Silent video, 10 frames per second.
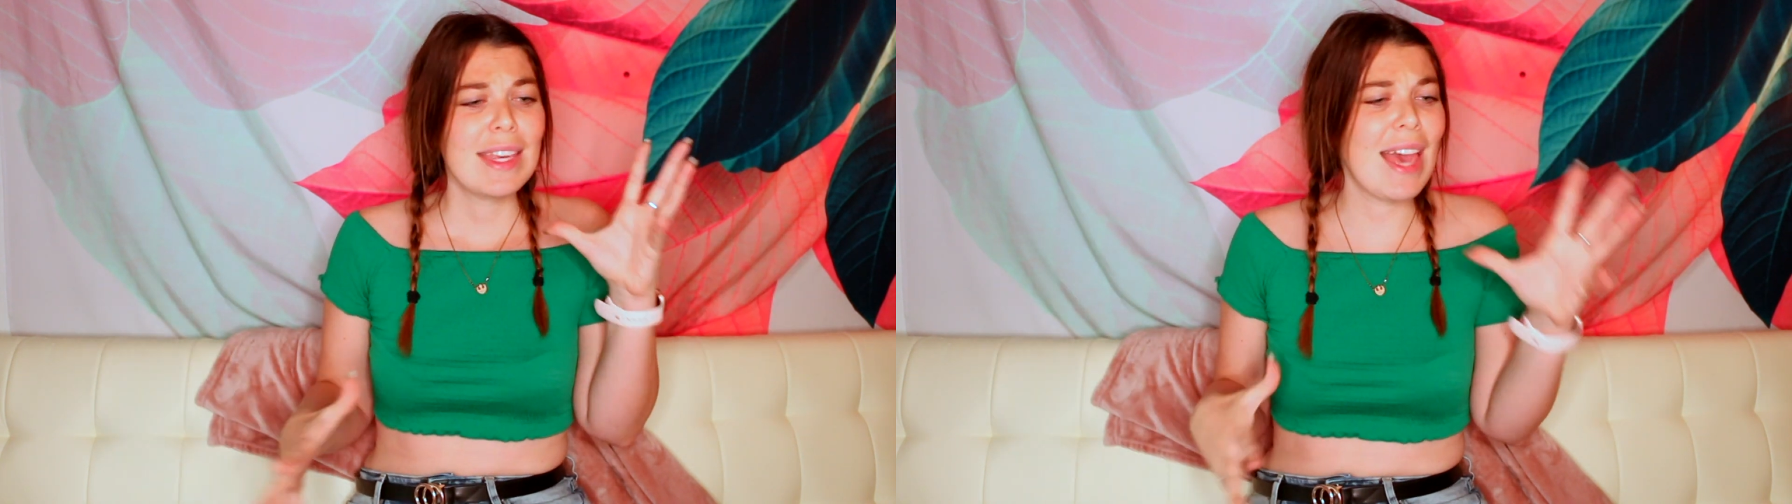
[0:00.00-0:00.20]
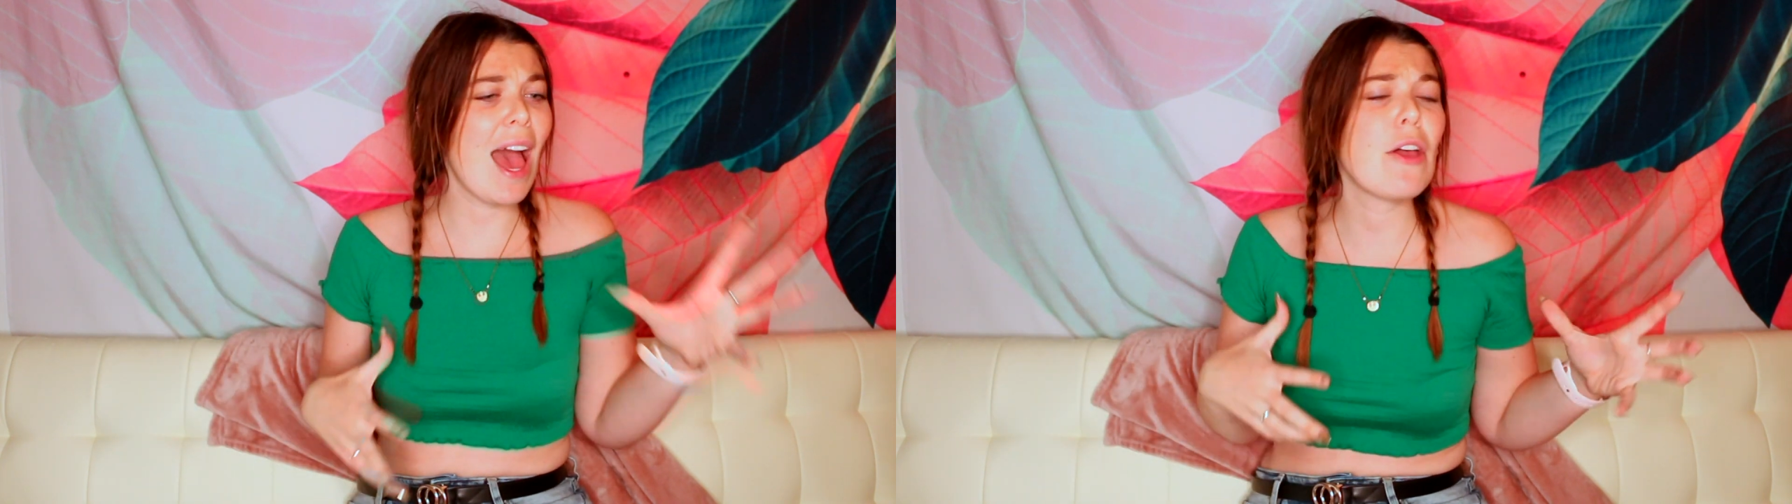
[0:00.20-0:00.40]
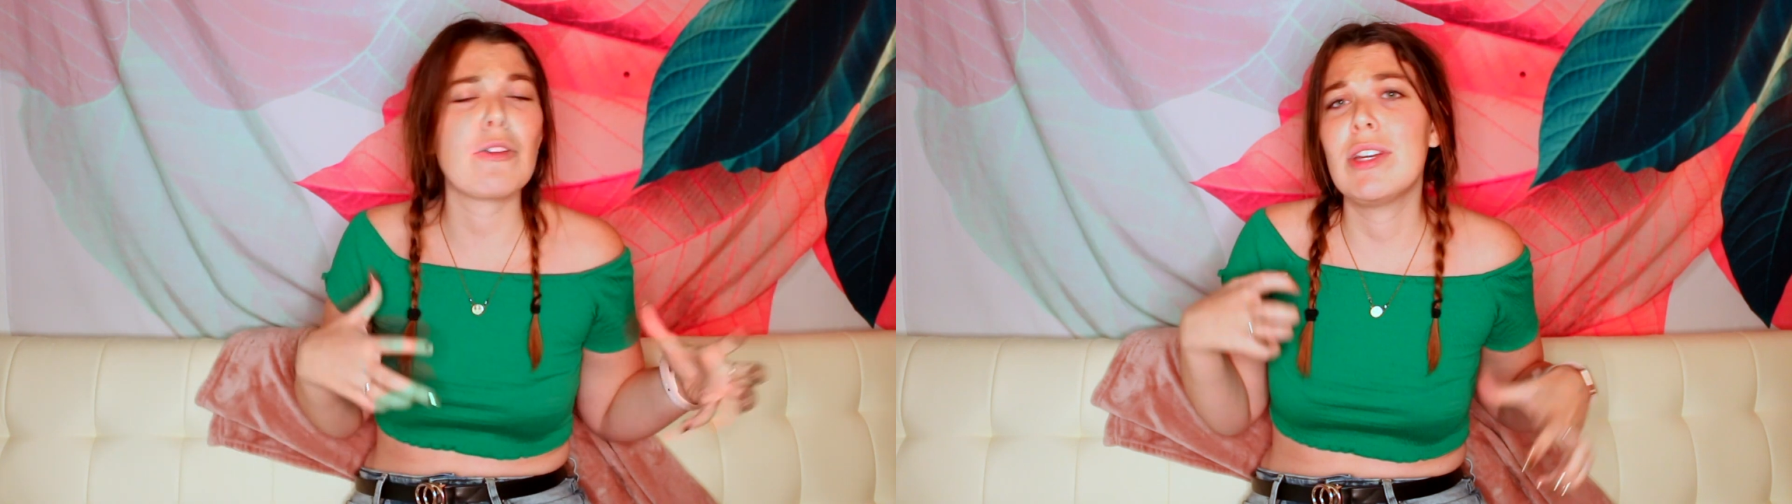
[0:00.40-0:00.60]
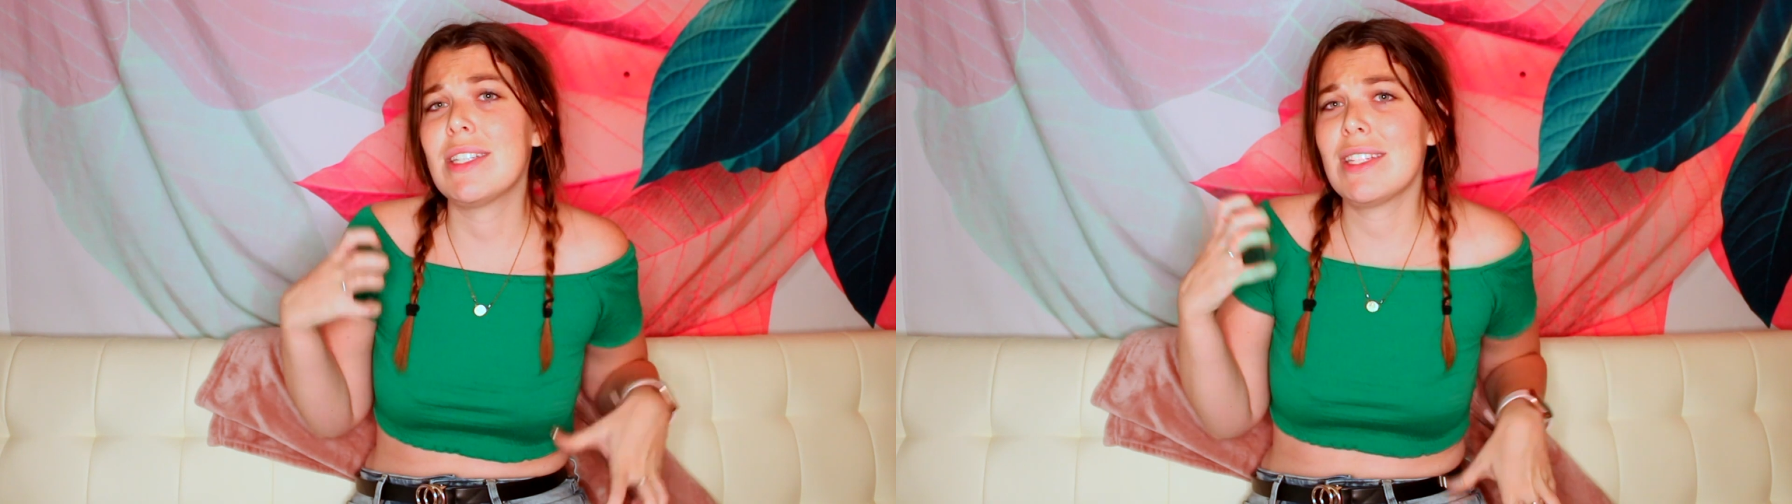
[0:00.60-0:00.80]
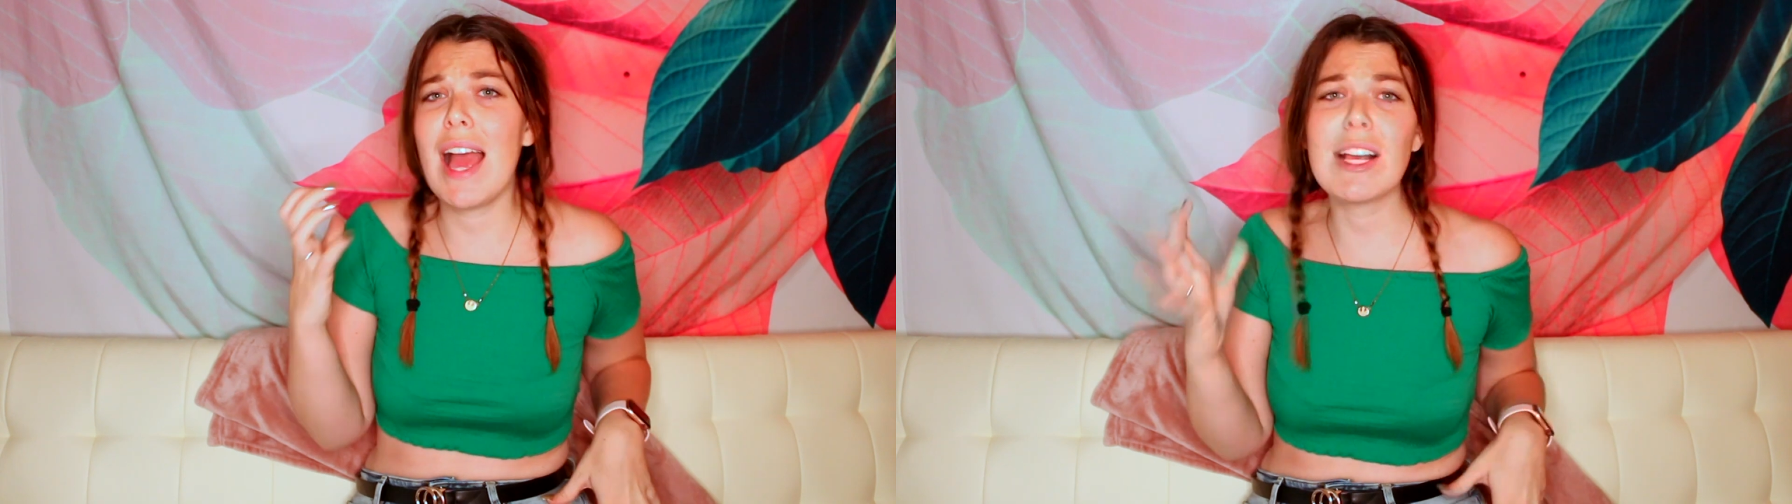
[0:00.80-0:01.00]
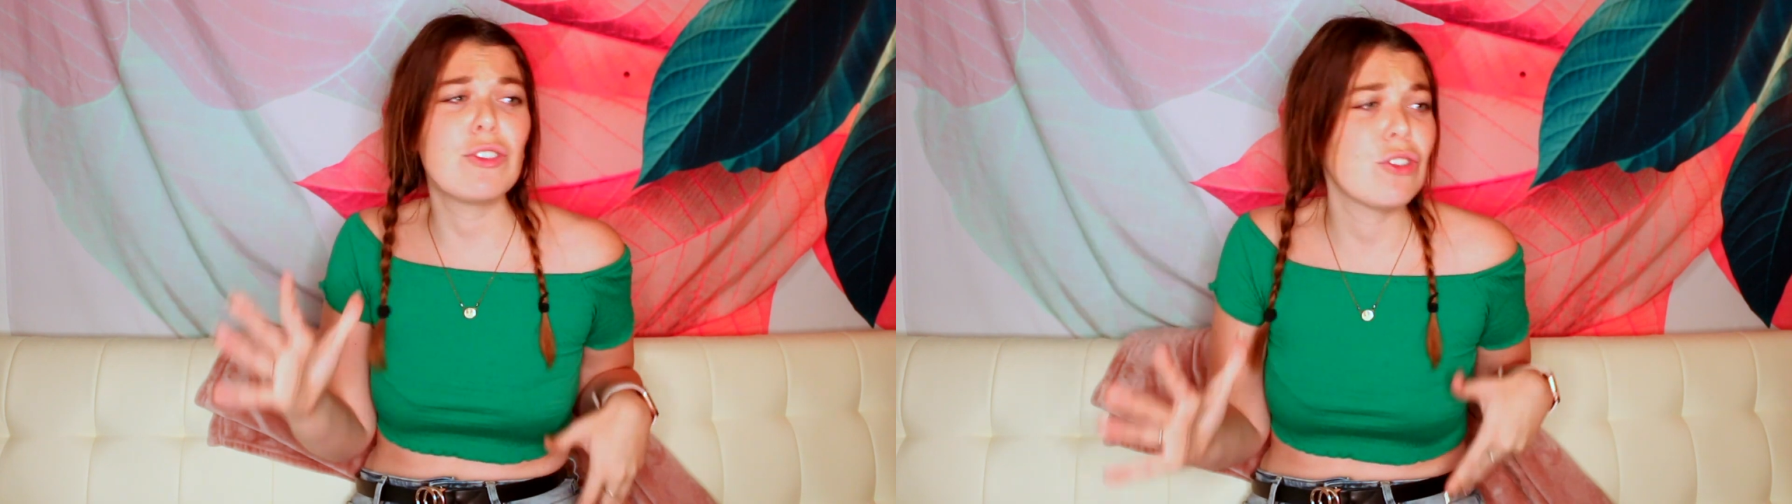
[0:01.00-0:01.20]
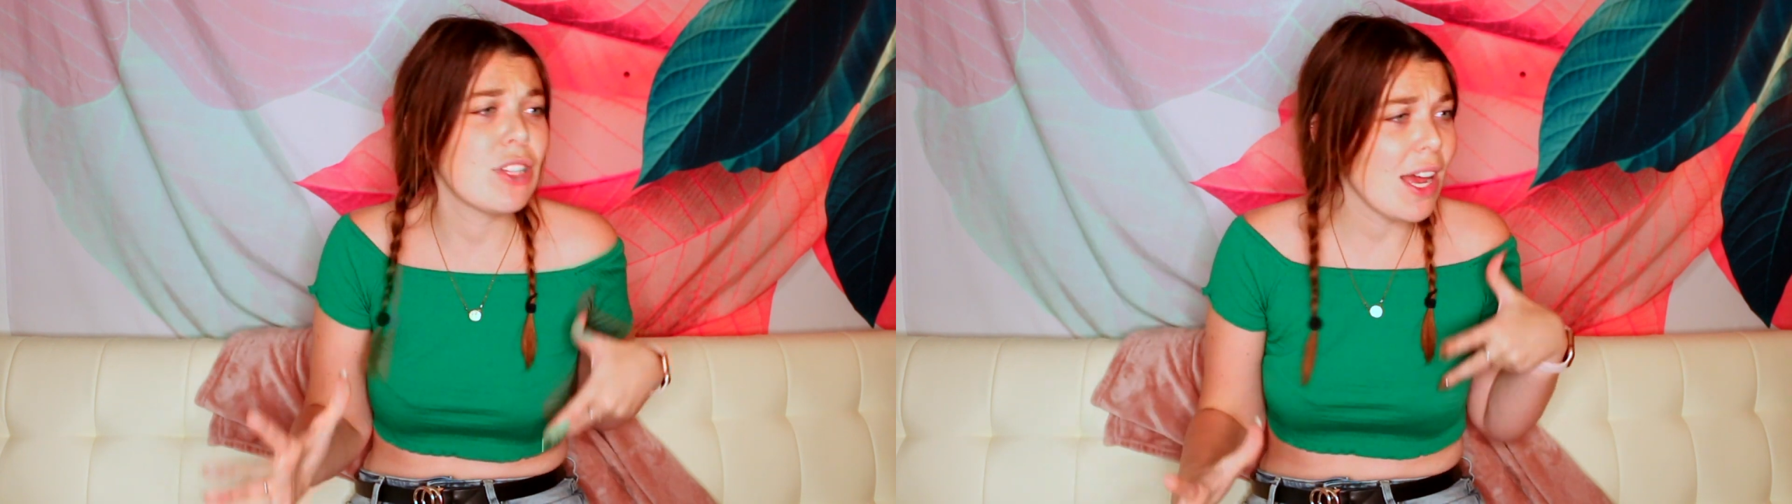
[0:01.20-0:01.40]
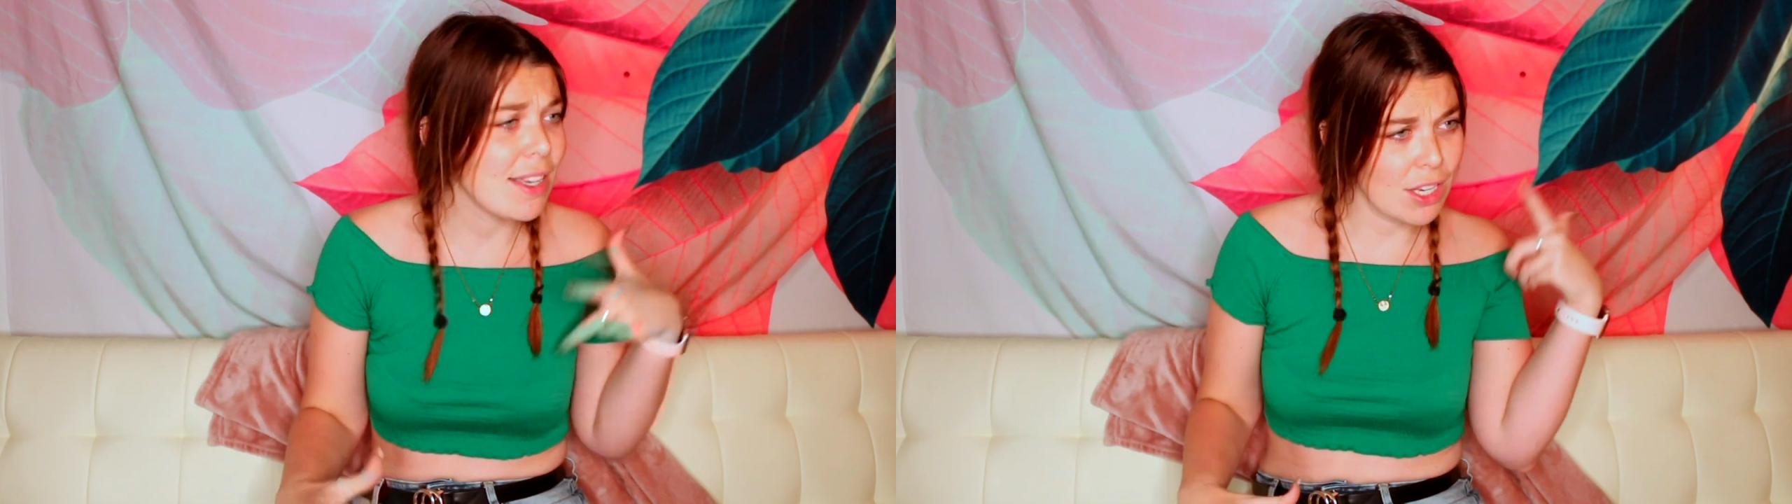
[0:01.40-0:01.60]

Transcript: calories and exercise